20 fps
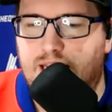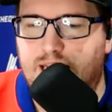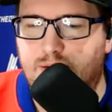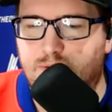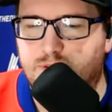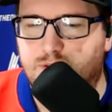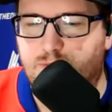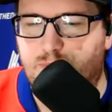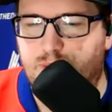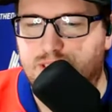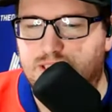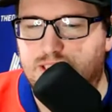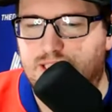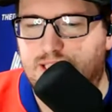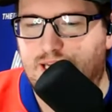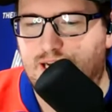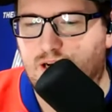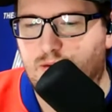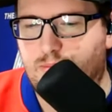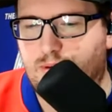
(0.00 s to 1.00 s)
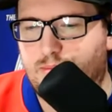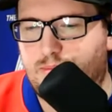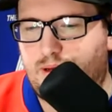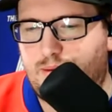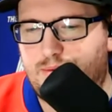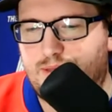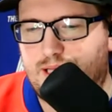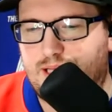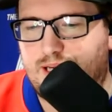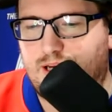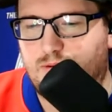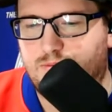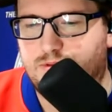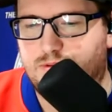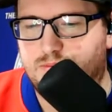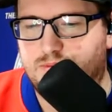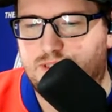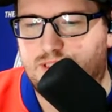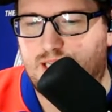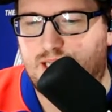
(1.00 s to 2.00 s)
was busy there, but maybe that helps
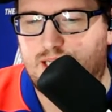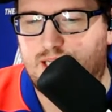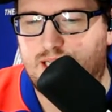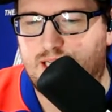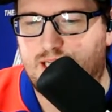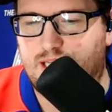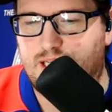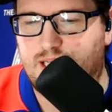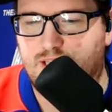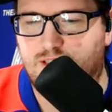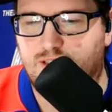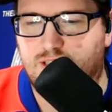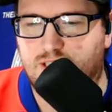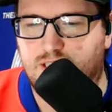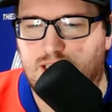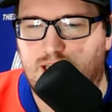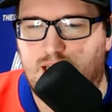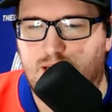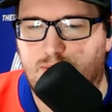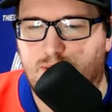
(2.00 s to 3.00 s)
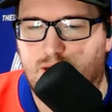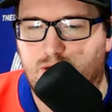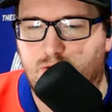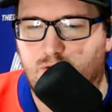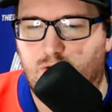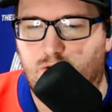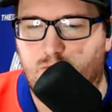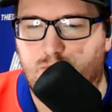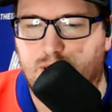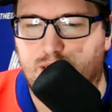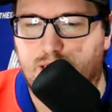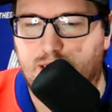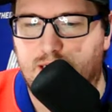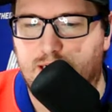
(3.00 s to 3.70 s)
him stay engaged in the game. I don't know, but